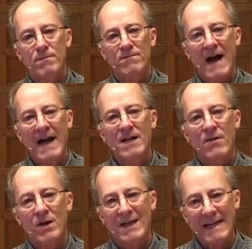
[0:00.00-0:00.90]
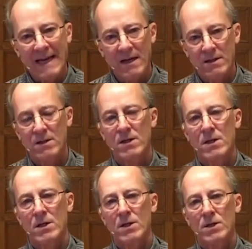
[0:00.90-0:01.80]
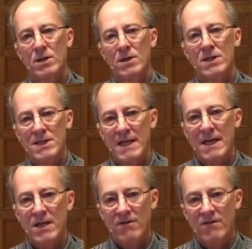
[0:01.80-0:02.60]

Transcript: find the link to see